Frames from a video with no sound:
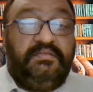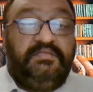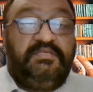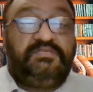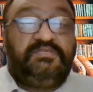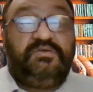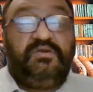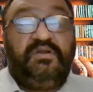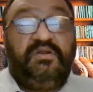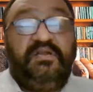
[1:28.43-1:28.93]

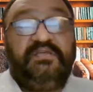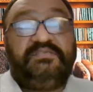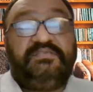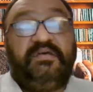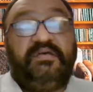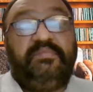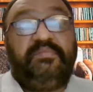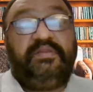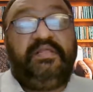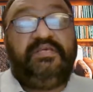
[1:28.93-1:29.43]
This oral
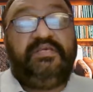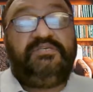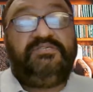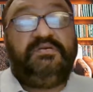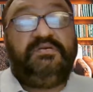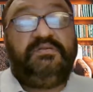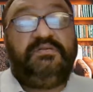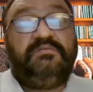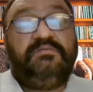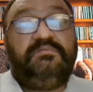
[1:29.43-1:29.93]

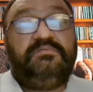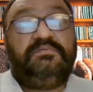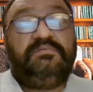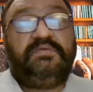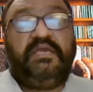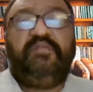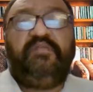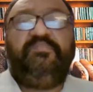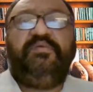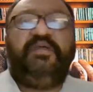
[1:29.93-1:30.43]
examination
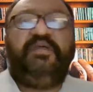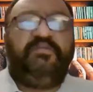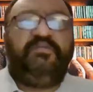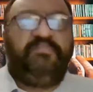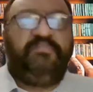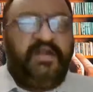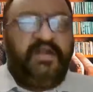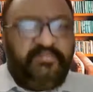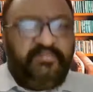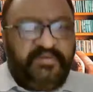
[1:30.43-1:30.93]
can be a
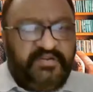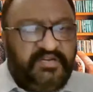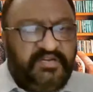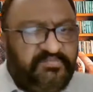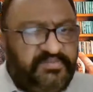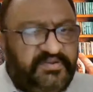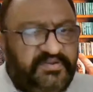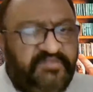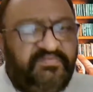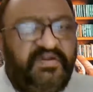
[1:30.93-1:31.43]

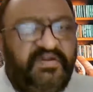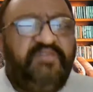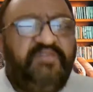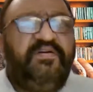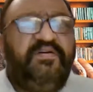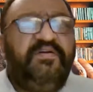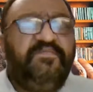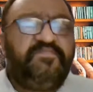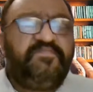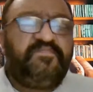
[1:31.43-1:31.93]
departmental
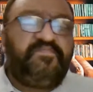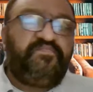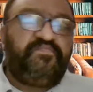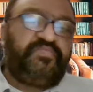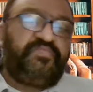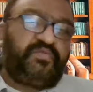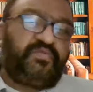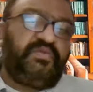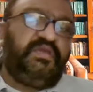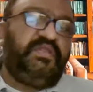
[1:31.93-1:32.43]
pre-viva,
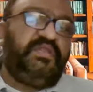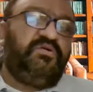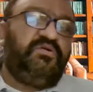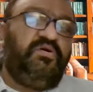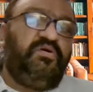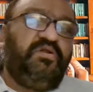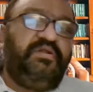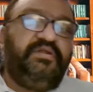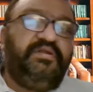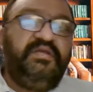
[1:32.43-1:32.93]
we can
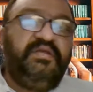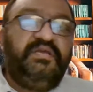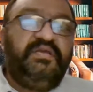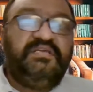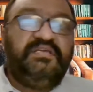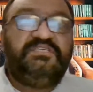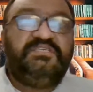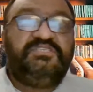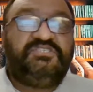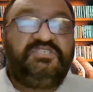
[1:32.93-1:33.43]
call it,
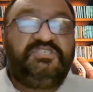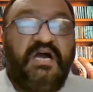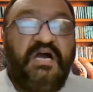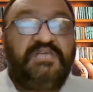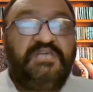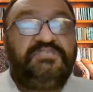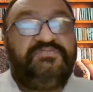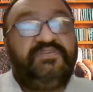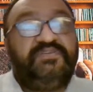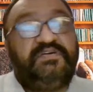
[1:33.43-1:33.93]
is a
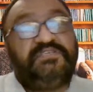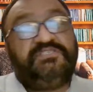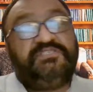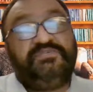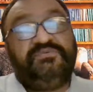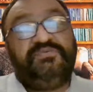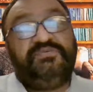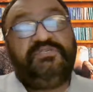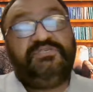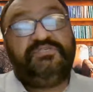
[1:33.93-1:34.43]
chance for
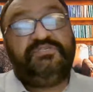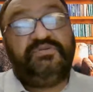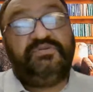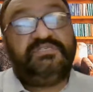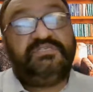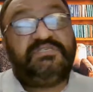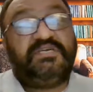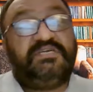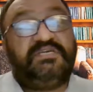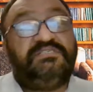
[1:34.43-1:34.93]
students to
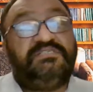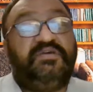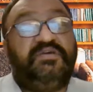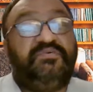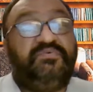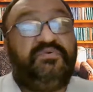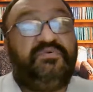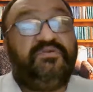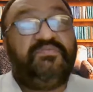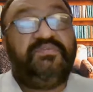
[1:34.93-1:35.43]
discuss
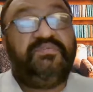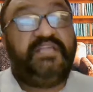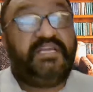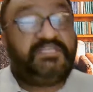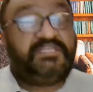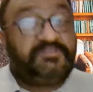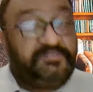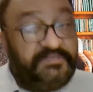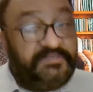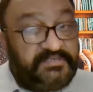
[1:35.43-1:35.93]
their work with
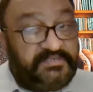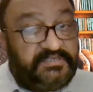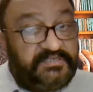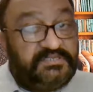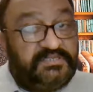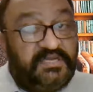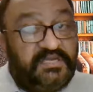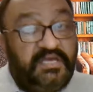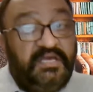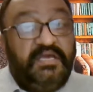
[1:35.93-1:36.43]

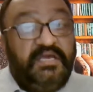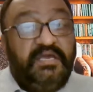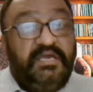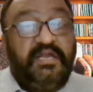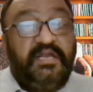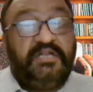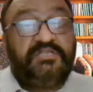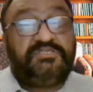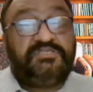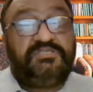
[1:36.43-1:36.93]
experts.
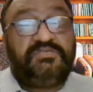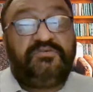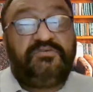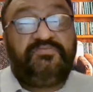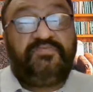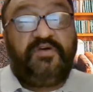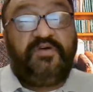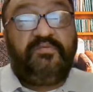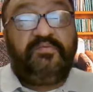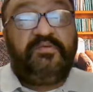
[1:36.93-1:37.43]
Its
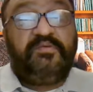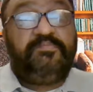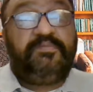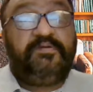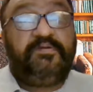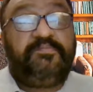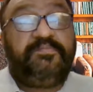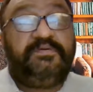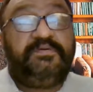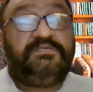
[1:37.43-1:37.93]
formal
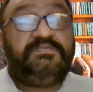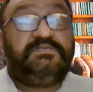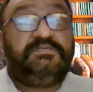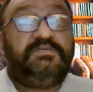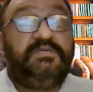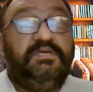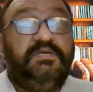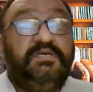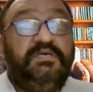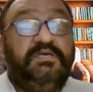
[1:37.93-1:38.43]

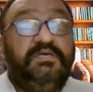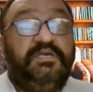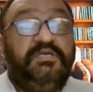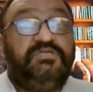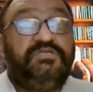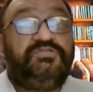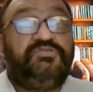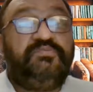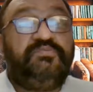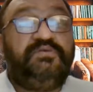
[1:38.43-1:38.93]
purpose
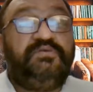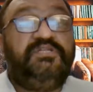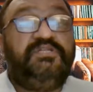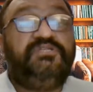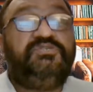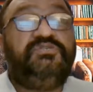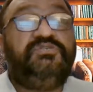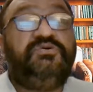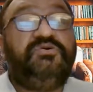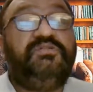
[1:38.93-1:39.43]
is to be
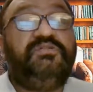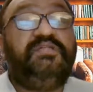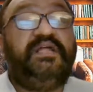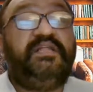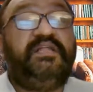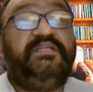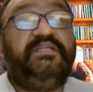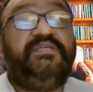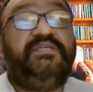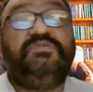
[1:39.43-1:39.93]
ensured
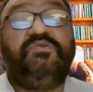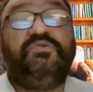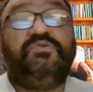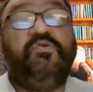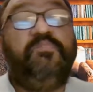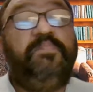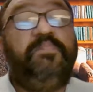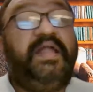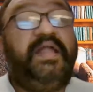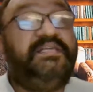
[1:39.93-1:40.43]
that there is
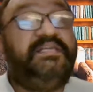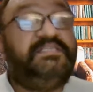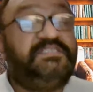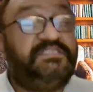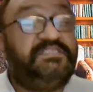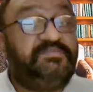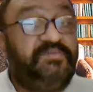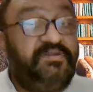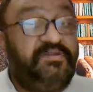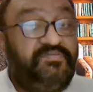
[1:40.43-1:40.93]
no
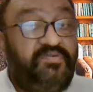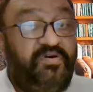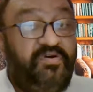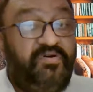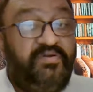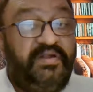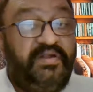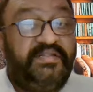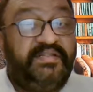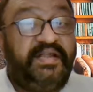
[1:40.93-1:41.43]
plagiarism
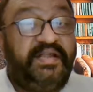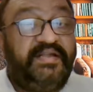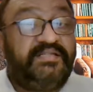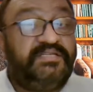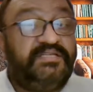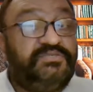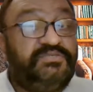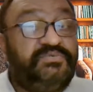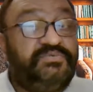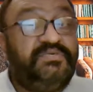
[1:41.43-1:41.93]
involved and that
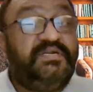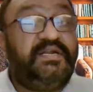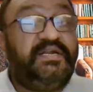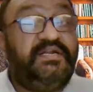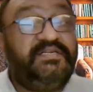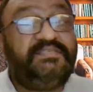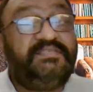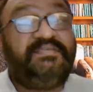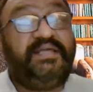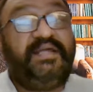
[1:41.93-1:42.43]
the student
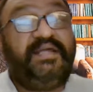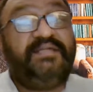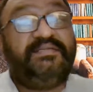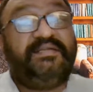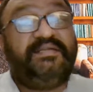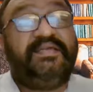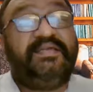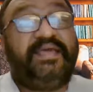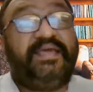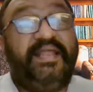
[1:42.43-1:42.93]
understands
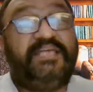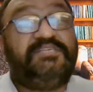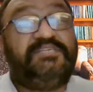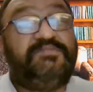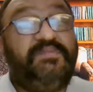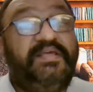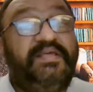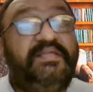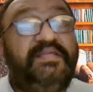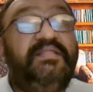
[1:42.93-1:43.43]
and can
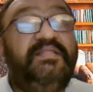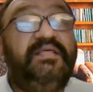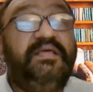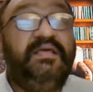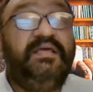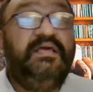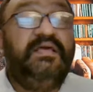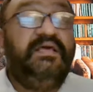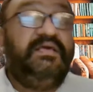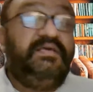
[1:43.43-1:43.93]
explain
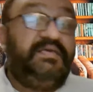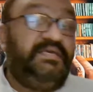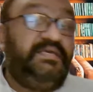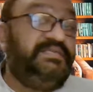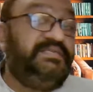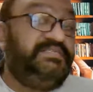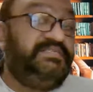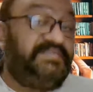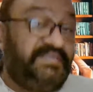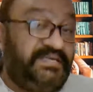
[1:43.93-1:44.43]

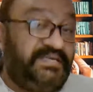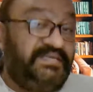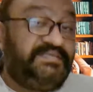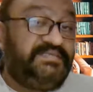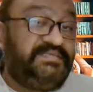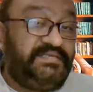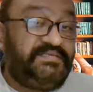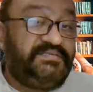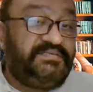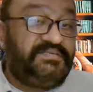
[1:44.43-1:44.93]
his
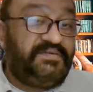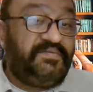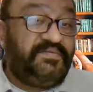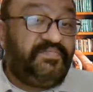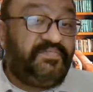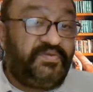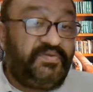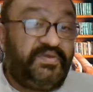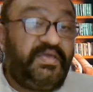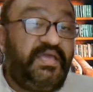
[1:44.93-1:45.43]
thesis,
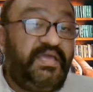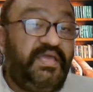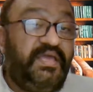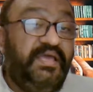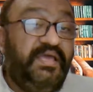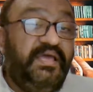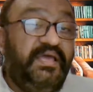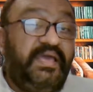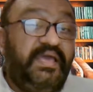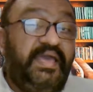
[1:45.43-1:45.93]

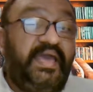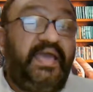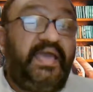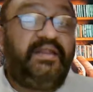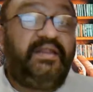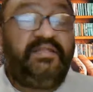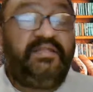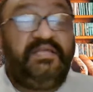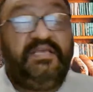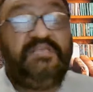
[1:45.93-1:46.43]
okay?
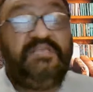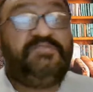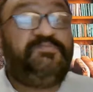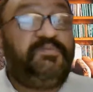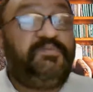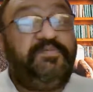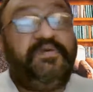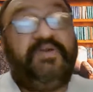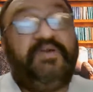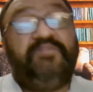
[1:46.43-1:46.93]
And he is
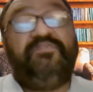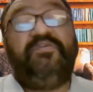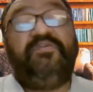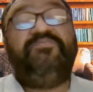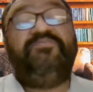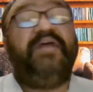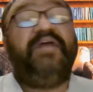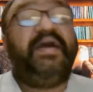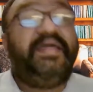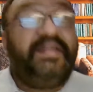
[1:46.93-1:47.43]
prepared
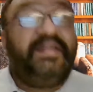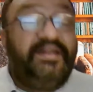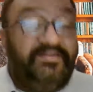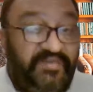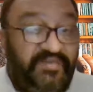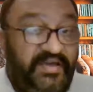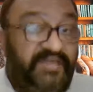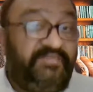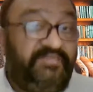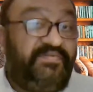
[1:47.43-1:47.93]
for
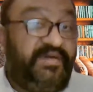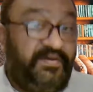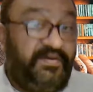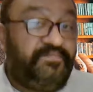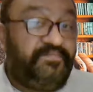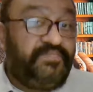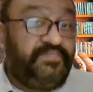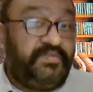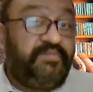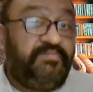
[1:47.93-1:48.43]
final viva,
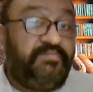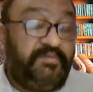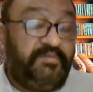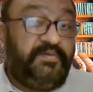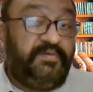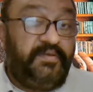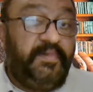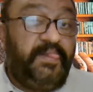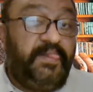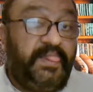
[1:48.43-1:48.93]

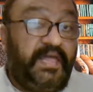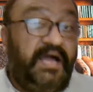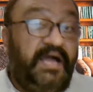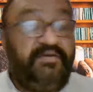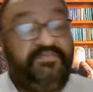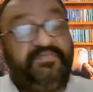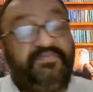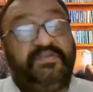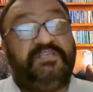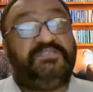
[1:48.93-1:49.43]
maybe.
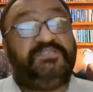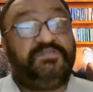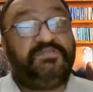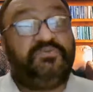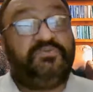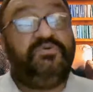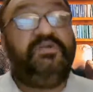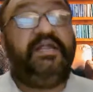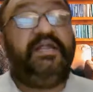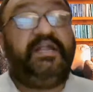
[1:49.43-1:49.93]
If he's
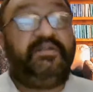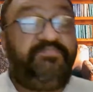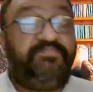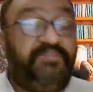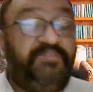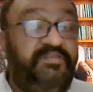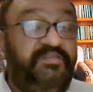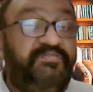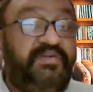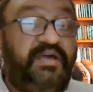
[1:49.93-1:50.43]
good
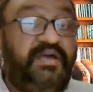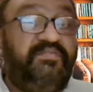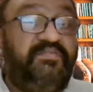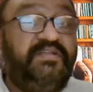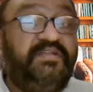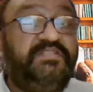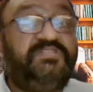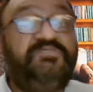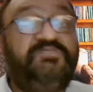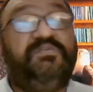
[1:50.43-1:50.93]
at
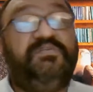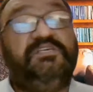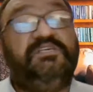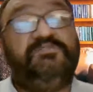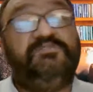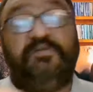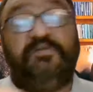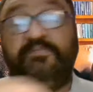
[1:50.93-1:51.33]
pre-viva, this means he's